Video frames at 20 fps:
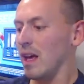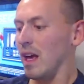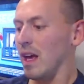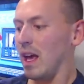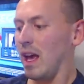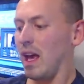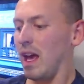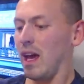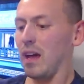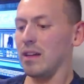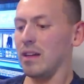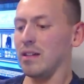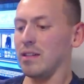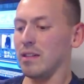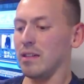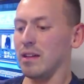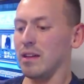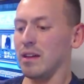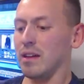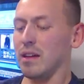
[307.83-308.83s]
And
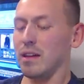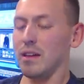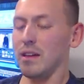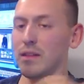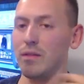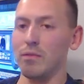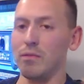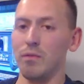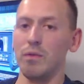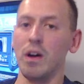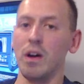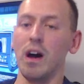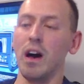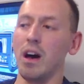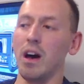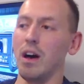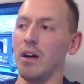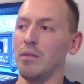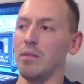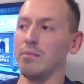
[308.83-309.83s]

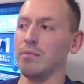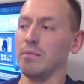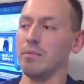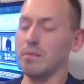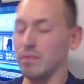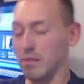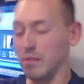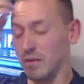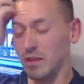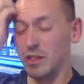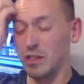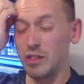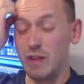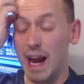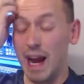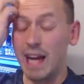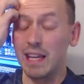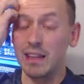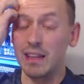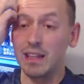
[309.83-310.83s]
the
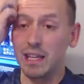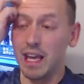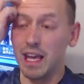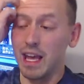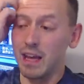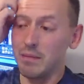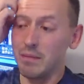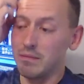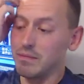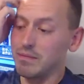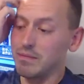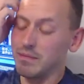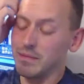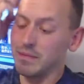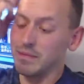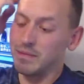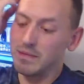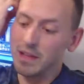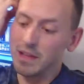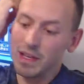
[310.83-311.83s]
Dracula game,
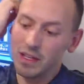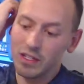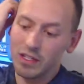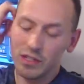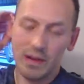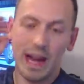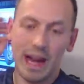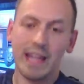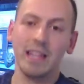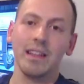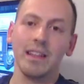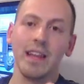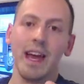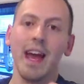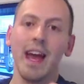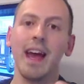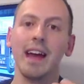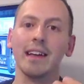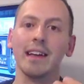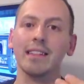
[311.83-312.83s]
Dracula
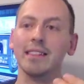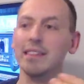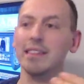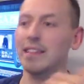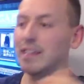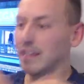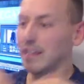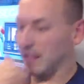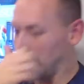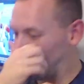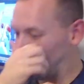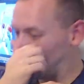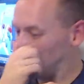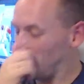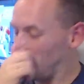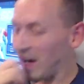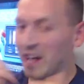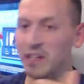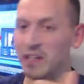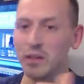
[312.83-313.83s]
X, you know,
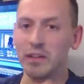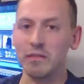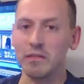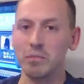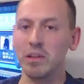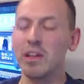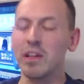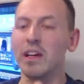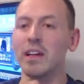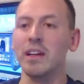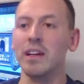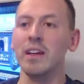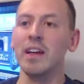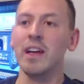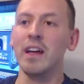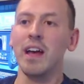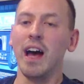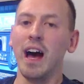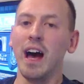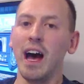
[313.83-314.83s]
Rondo of Blood.
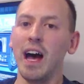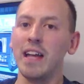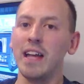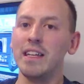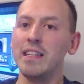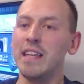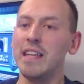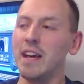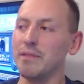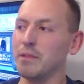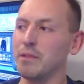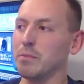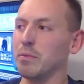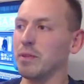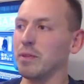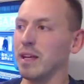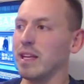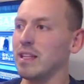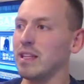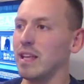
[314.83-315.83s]
I never
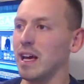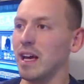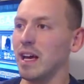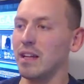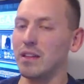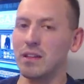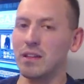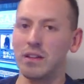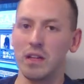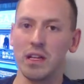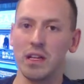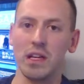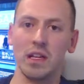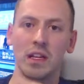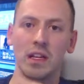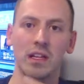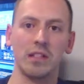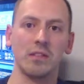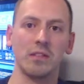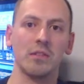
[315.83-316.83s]
played that in
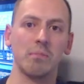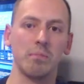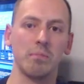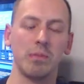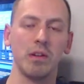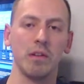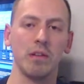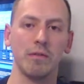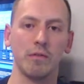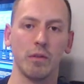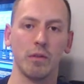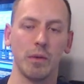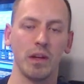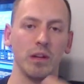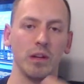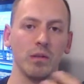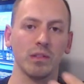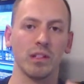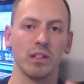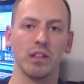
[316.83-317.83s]
its pure form. I know
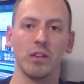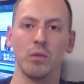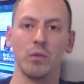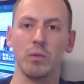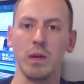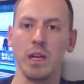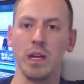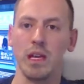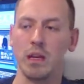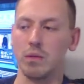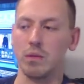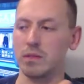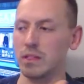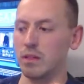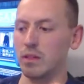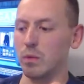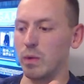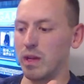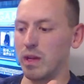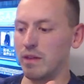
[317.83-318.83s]
it was on the Wii. It was on the
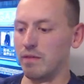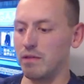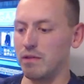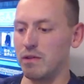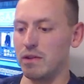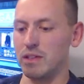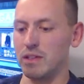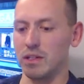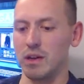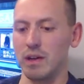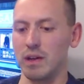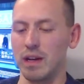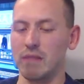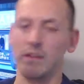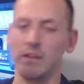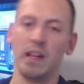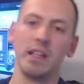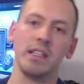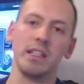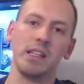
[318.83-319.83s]
Wii a few years ago. I never
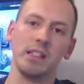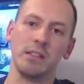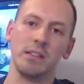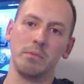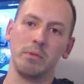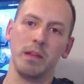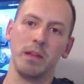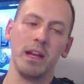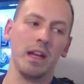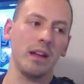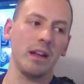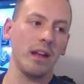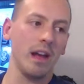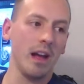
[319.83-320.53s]
got a chance to play it.